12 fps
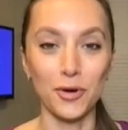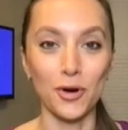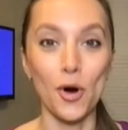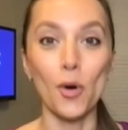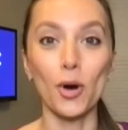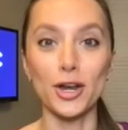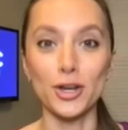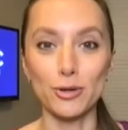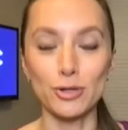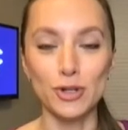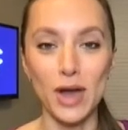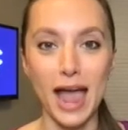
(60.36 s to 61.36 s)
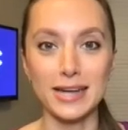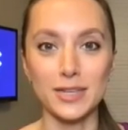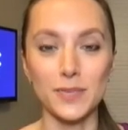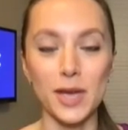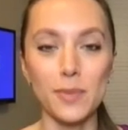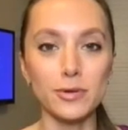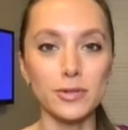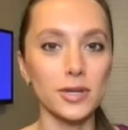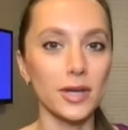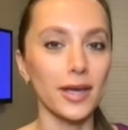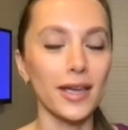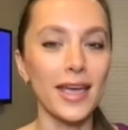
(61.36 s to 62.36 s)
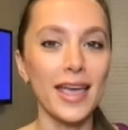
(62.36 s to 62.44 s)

or or a new track to be able to